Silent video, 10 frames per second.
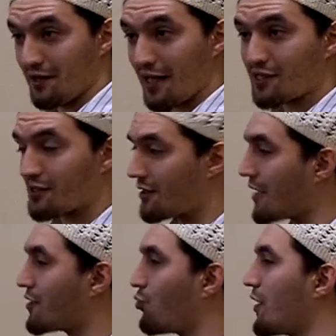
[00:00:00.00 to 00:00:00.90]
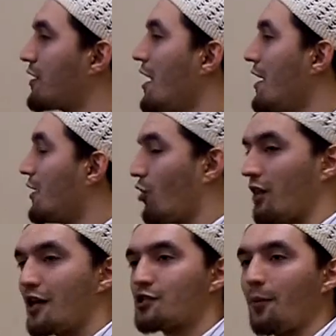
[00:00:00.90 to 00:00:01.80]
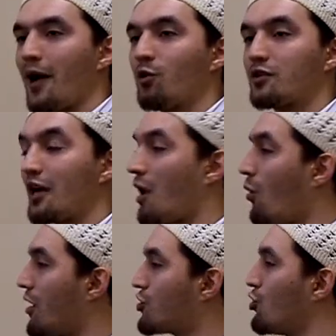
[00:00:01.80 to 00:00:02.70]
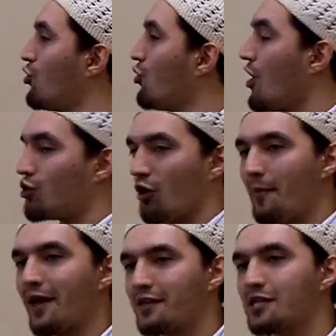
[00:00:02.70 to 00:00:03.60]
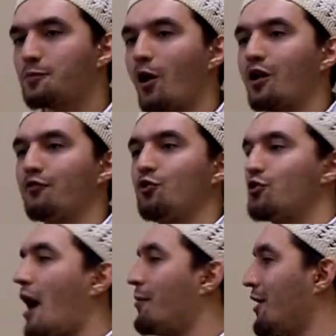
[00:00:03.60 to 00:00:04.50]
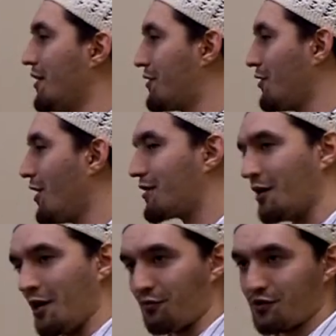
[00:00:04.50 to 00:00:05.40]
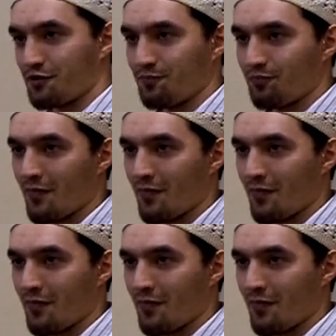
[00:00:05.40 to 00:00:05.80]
And that's that's what Allah subhanahu wa ta'ala wants you to make this part of you dominate, not the nafs.